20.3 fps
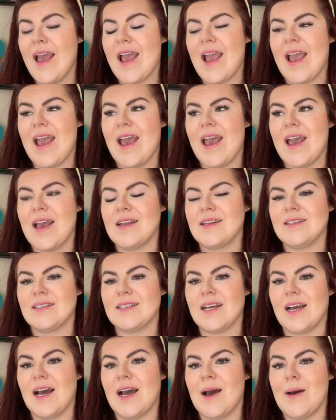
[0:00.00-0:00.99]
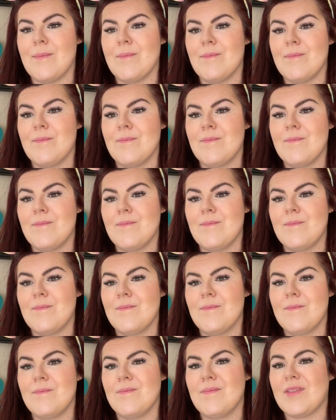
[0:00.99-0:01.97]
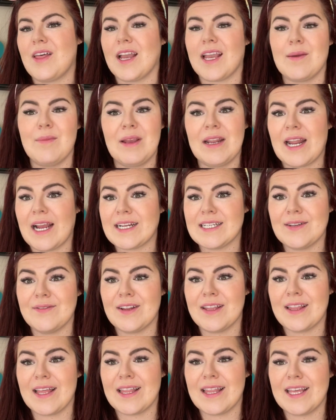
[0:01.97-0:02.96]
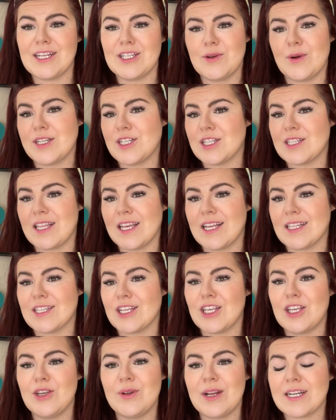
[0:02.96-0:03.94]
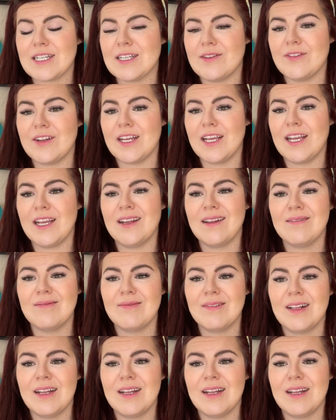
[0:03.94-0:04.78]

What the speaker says: And that can be an activity that they can do. I just think it's a cute activity.